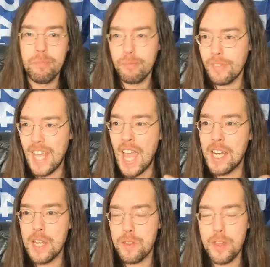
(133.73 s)

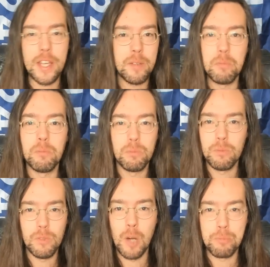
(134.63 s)
anything
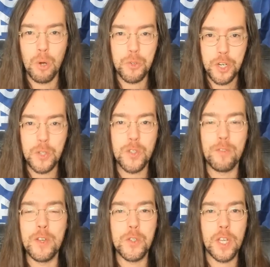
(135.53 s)
approaching
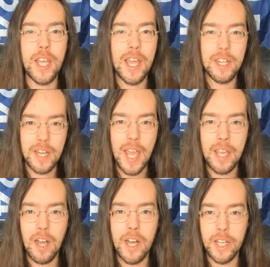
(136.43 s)
sophisticated
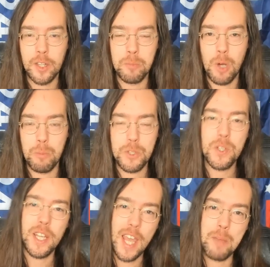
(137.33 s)
AI at the moment. It's
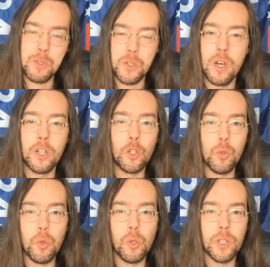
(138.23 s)
like Amazon and
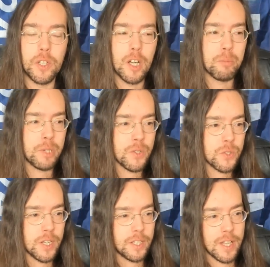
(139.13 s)
Google and companies
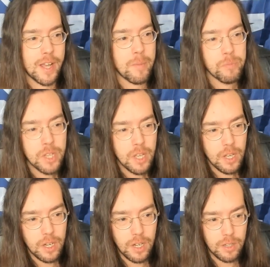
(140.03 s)
like that
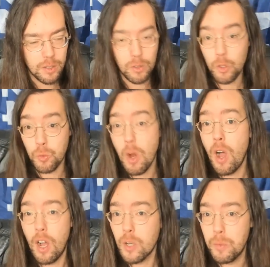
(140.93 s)
uh,
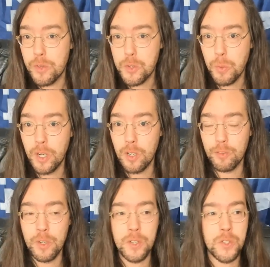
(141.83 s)
Grok with Twitter,
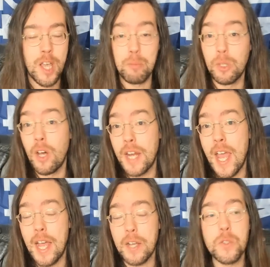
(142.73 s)
for example, on
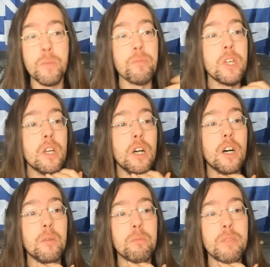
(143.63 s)
X.
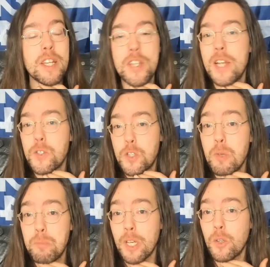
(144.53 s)
Um, it tends to be
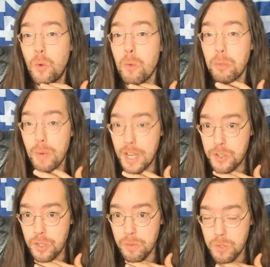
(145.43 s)
big
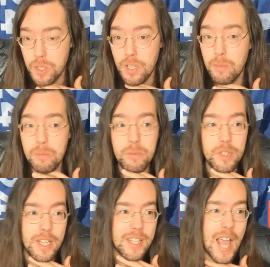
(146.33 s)
corporations. Uh,
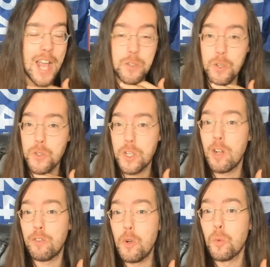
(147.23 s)
ask
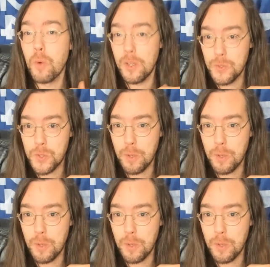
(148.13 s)
yourself who runs them.